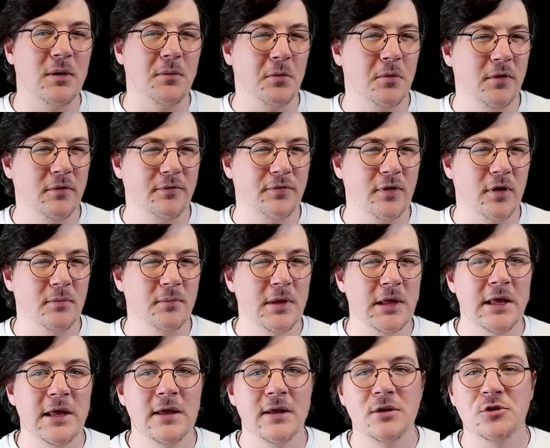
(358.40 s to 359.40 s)
I'm coming from?
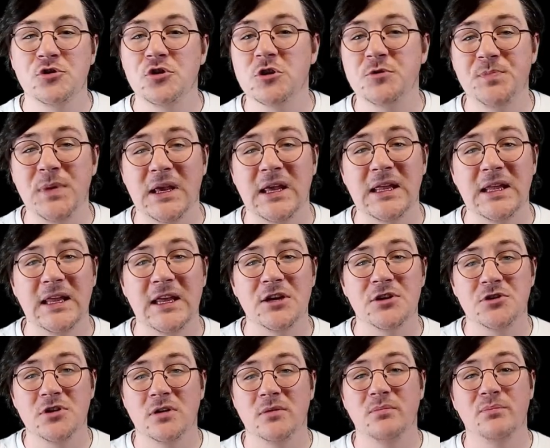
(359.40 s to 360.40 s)
It's just
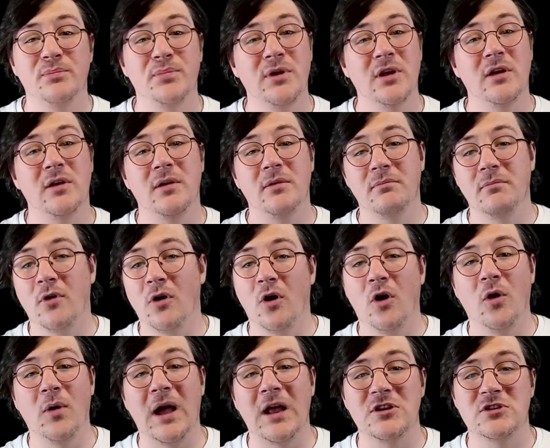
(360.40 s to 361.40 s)
speculation, but
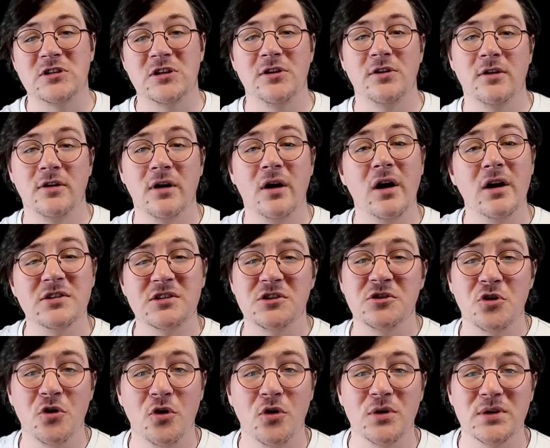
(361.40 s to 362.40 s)
all we actually know is her
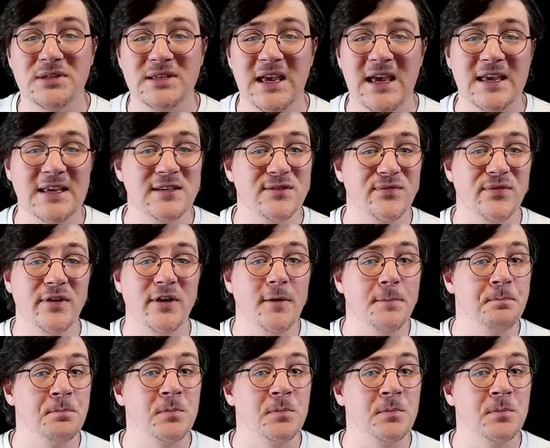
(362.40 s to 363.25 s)
daughter says that